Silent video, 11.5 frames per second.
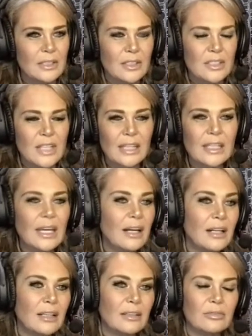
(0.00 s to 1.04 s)

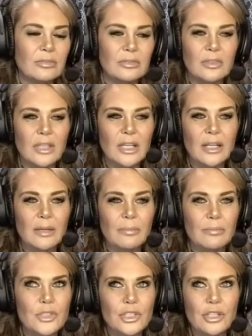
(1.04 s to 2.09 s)
Danielle,
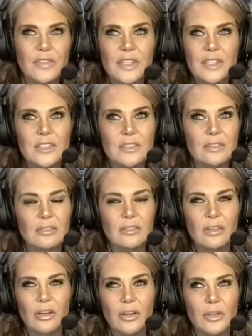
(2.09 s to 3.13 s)
service,
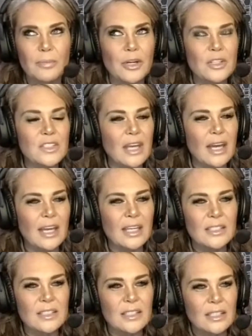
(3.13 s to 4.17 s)
all the parts
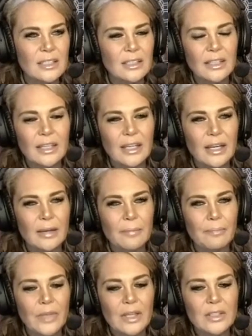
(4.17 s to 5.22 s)
guys.
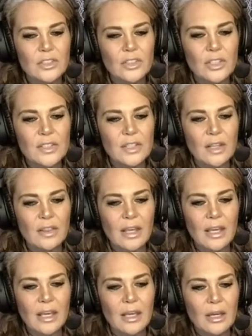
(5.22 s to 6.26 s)
It's just that
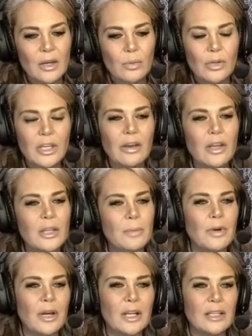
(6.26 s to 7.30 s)
they were carrying the
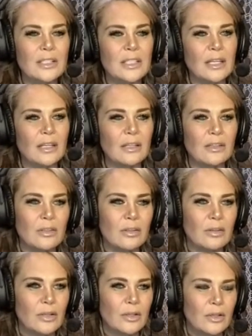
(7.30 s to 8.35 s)
product in
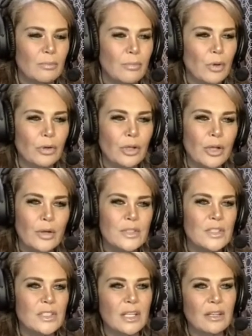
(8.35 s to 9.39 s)
motor clothes
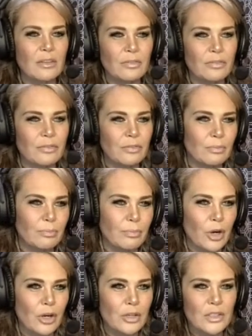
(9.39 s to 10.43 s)
instead of
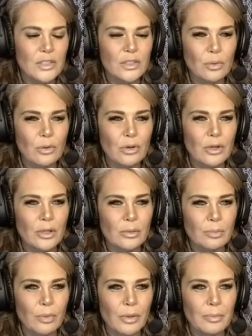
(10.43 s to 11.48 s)
parts or
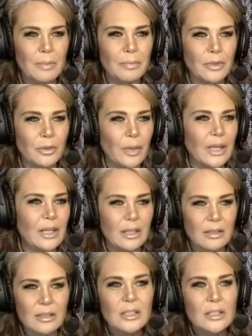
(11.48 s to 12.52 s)
where people are waiting.